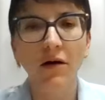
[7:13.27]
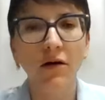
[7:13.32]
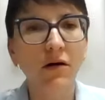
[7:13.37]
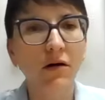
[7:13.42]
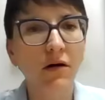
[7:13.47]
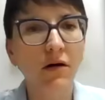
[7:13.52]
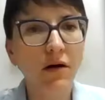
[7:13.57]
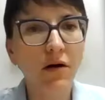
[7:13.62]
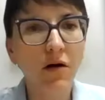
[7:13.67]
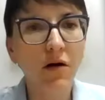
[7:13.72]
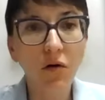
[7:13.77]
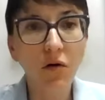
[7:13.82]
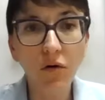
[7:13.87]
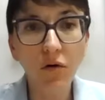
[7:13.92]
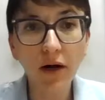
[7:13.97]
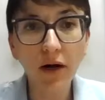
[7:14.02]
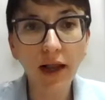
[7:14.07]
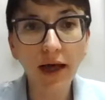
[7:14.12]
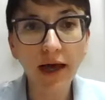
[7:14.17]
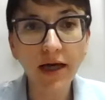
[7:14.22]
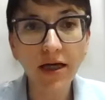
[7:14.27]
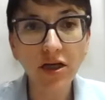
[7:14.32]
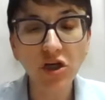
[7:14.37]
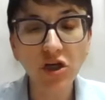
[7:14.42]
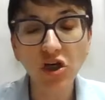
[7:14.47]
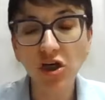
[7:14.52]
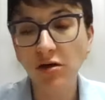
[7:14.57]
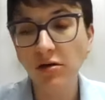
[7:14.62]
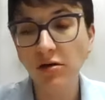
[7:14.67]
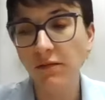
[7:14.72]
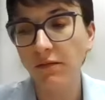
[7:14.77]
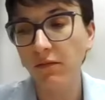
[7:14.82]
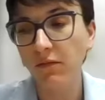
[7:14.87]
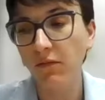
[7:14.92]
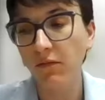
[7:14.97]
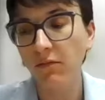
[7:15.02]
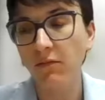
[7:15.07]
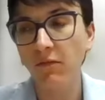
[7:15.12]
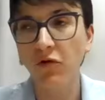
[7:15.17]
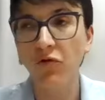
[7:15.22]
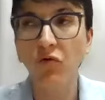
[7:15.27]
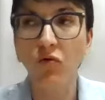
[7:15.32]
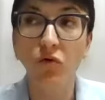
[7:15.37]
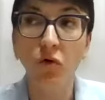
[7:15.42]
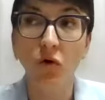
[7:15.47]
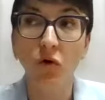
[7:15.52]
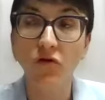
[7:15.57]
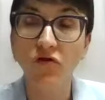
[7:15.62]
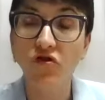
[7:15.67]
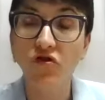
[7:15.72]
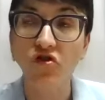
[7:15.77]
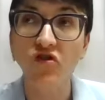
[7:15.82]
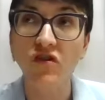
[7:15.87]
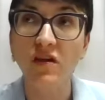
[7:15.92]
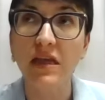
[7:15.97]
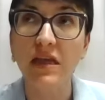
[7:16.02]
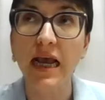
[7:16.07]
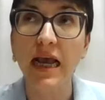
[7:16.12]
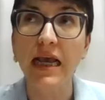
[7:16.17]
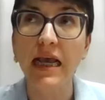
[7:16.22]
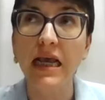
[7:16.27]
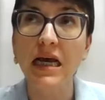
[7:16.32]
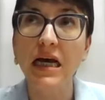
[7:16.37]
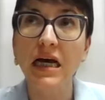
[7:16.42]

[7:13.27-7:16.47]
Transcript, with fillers: knowledge, you could also say